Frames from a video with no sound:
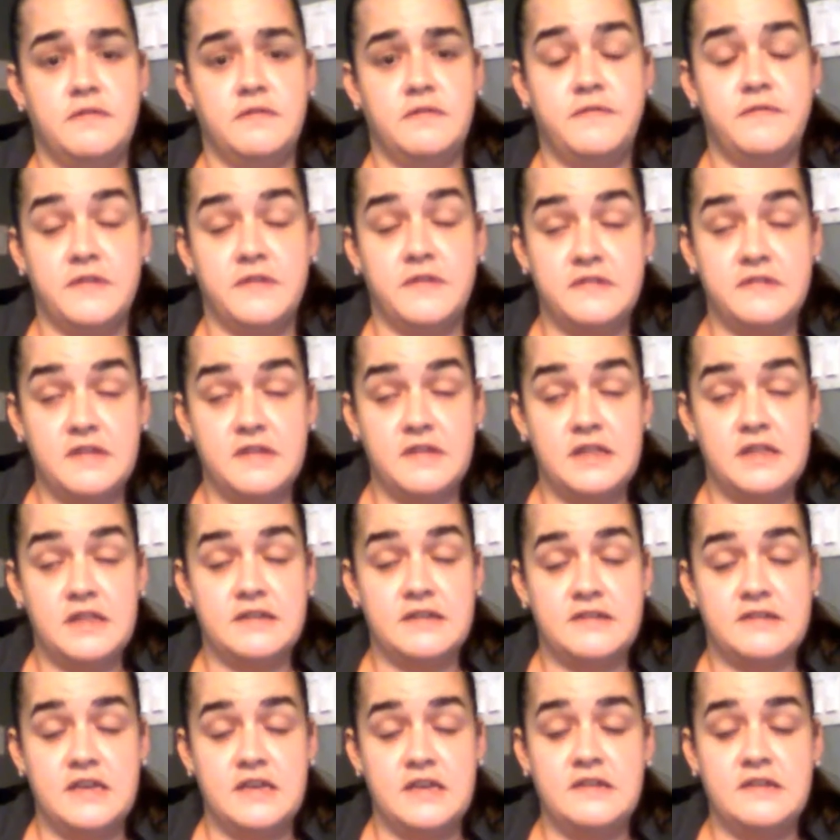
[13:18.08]

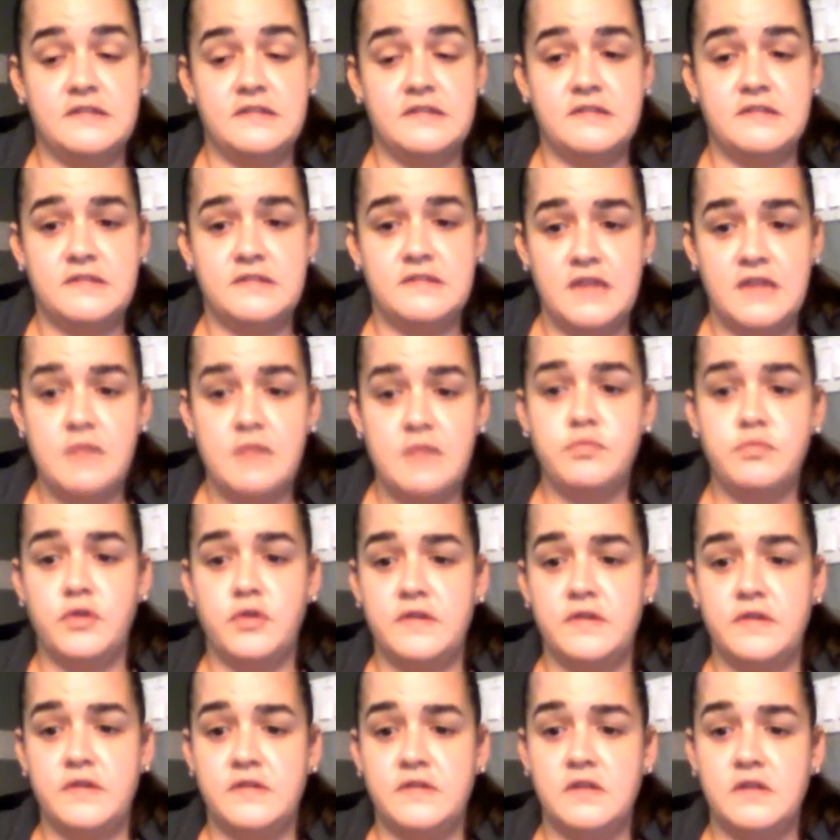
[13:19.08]
facilities and state
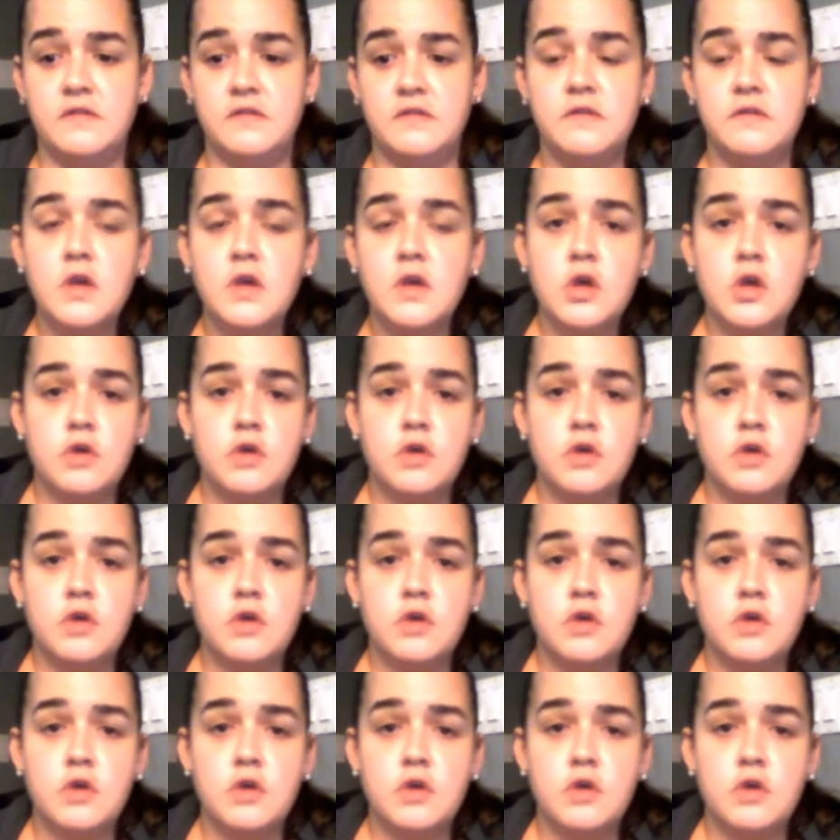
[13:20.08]
prisons,